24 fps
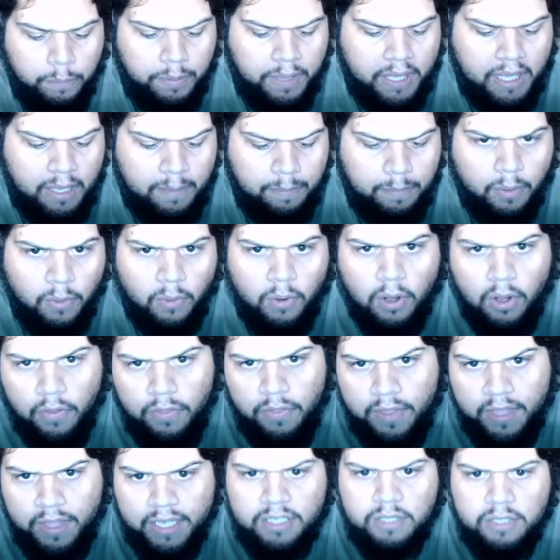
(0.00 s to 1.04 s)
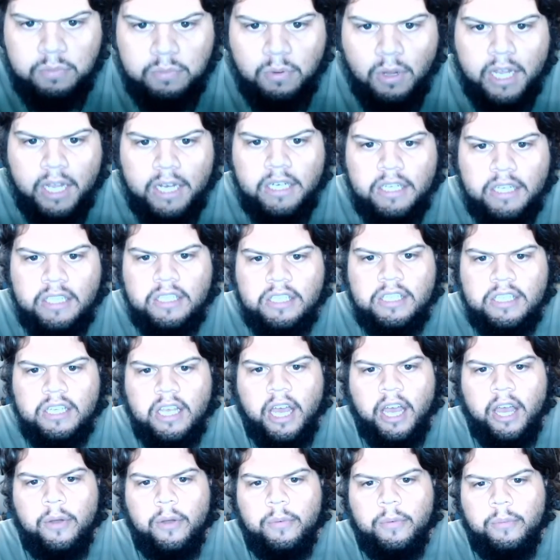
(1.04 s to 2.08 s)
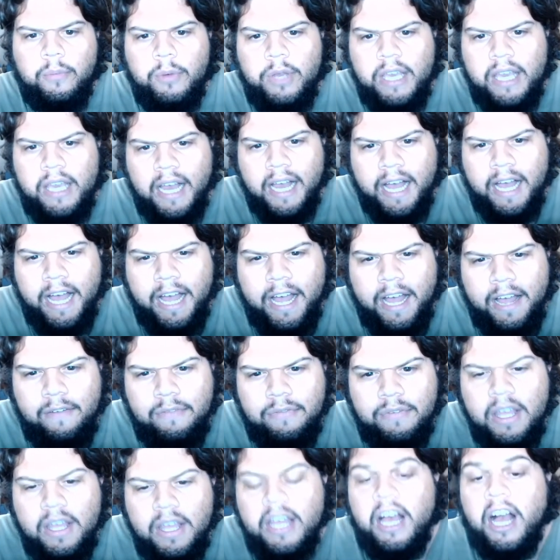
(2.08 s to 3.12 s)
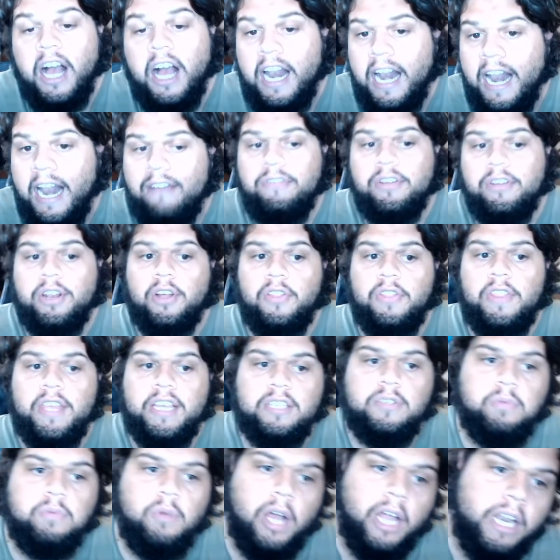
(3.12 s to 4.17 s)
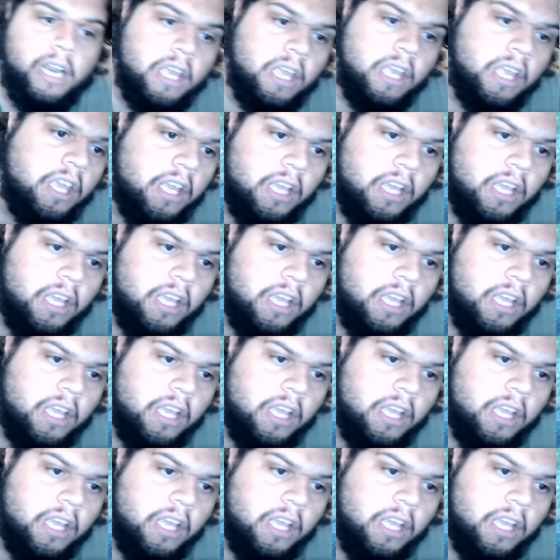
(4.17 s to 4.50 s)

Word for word: people on this one. So we have 11 on this one.